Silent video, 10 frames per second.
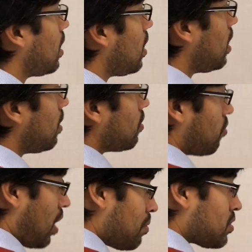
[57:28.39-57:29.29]
The
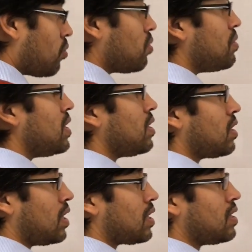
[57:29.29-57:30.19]
ribosome will be
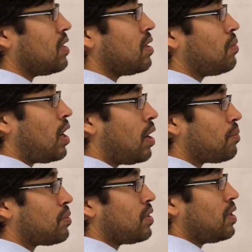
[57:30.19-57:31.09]
connecting them
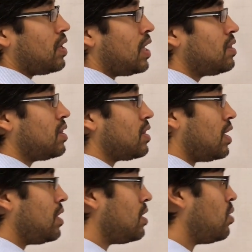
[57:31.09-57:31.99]
up
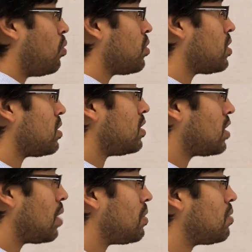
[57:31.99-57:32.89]
in the order
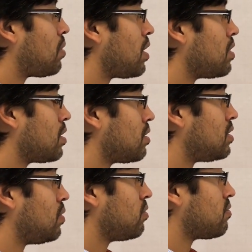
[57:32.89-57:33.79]
determined by the
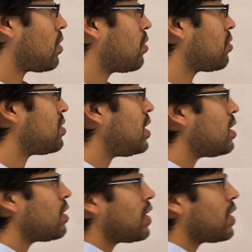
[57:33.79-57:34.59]
sequence of codons here,